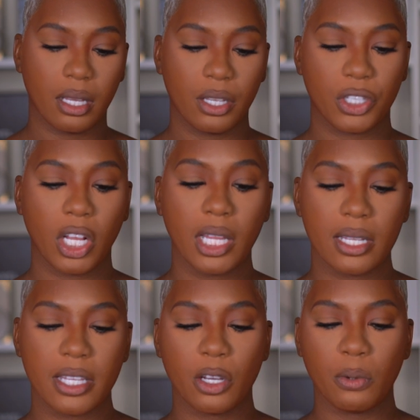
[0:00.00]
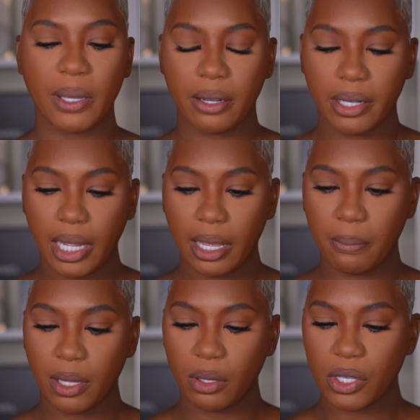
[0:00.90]
Charlotte Tilbury
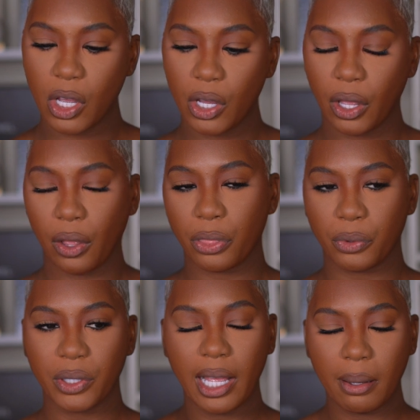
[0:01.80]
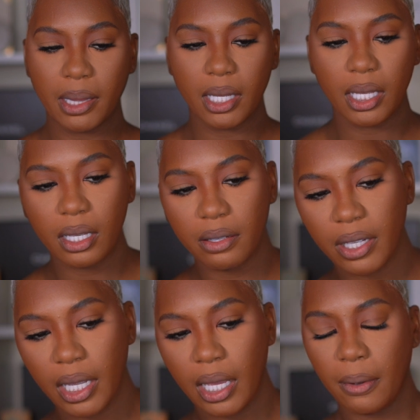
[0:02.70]
and Pillow Talk 3, I believe,
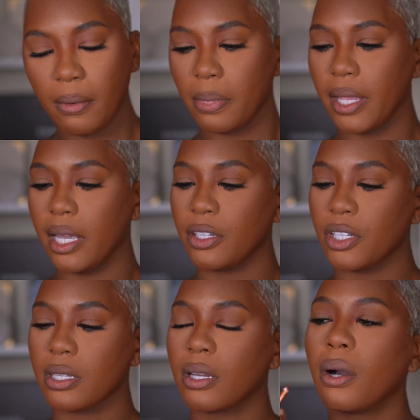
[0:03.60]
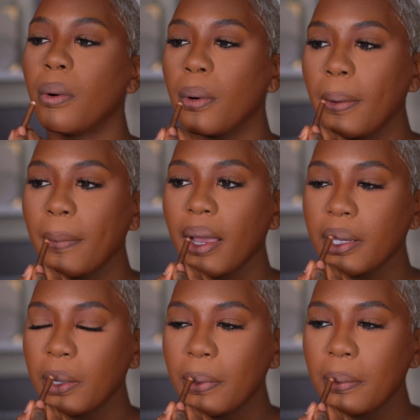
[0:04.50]
and just go on my
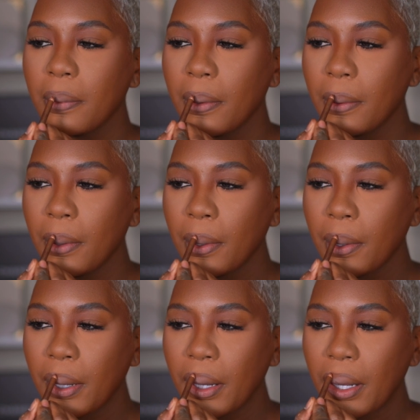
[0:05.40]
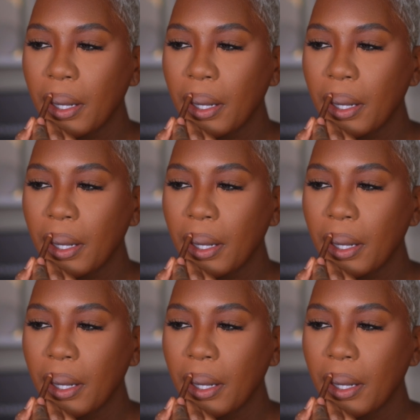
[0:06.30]
cupid bow right